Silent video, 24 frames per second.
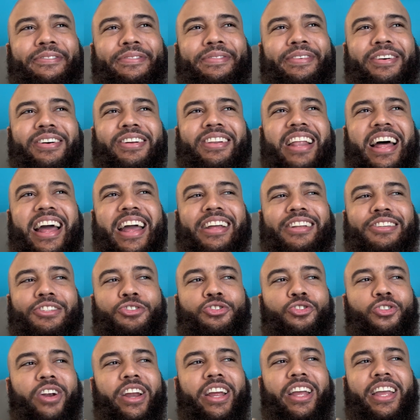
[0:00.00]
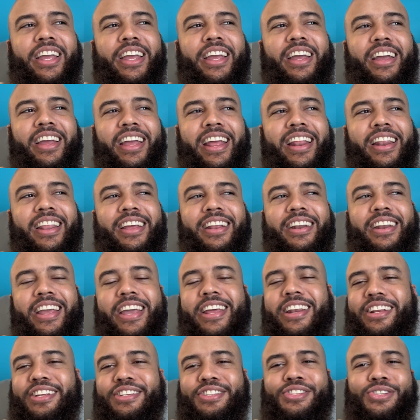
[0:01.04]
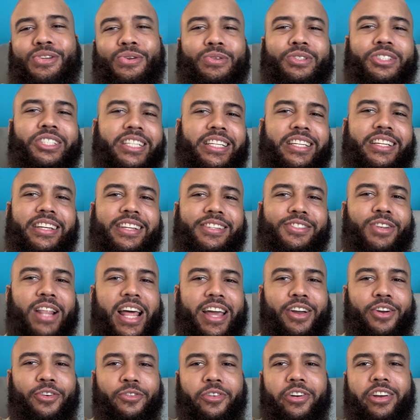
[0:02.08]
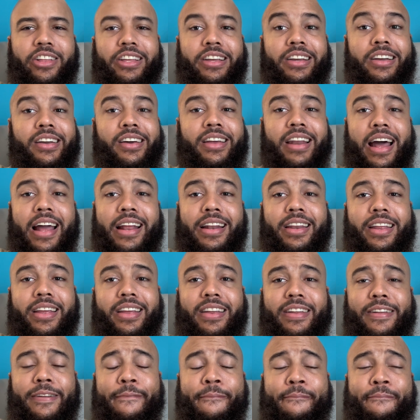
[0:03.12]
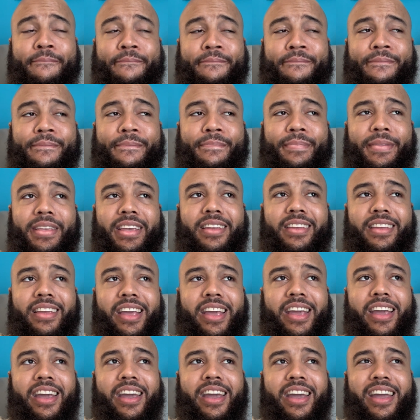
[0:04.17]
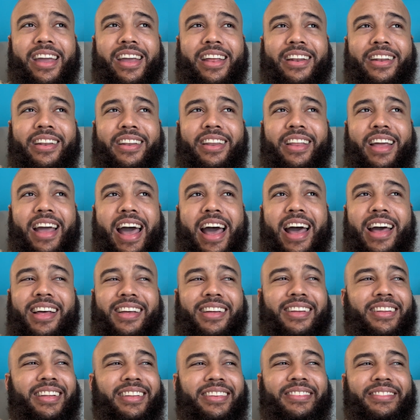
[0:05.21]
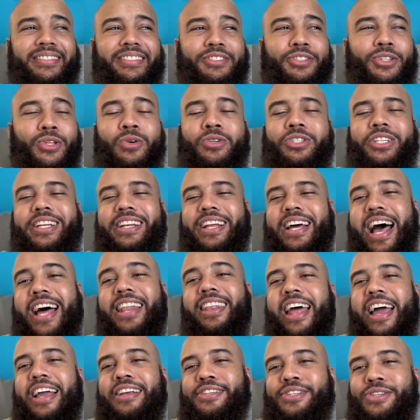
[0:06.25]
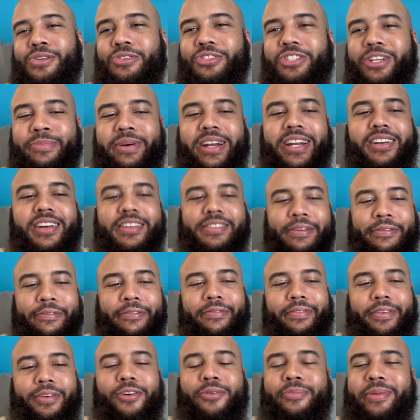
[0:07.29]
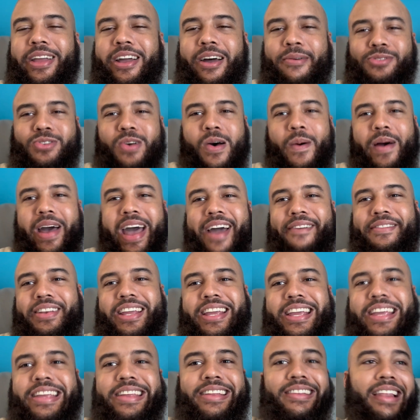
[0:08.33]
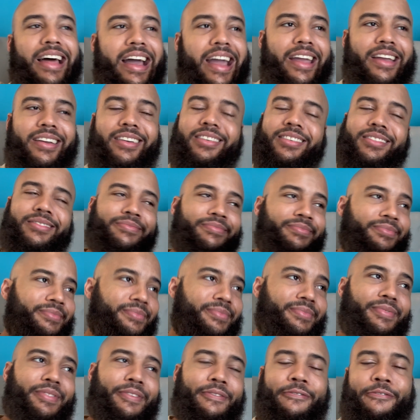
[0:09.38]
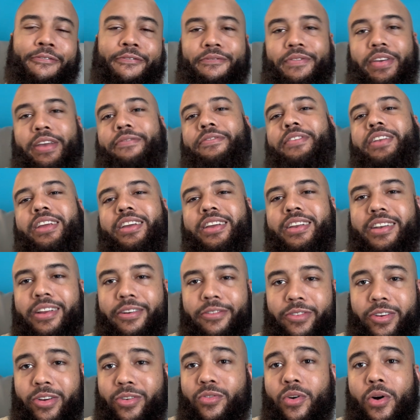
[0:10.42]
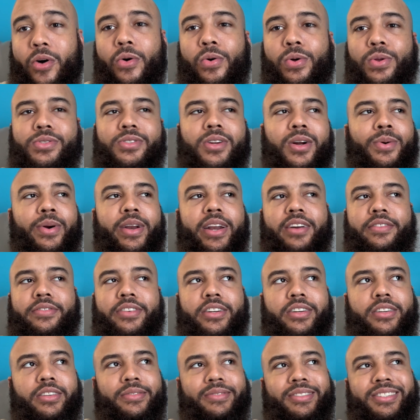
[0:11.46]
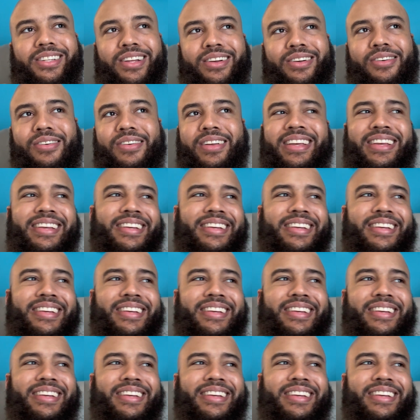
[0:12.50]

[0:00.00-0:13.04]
feel like drinking and then eating sushi is like a really good idea. And sushi, I like sushi, but it doesn't fill me up, so I have to eat like 50 different rolls or whatever. So,